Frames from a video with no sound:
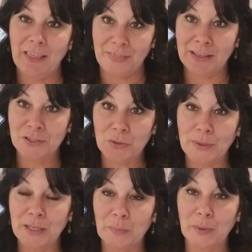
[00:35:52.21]
that's
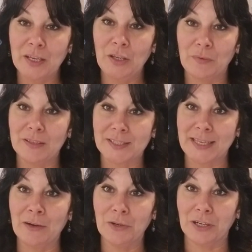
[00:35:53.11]
going to bring you this
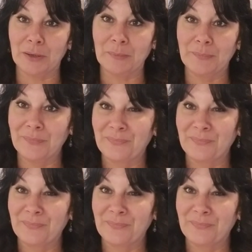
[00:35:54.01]
outcome.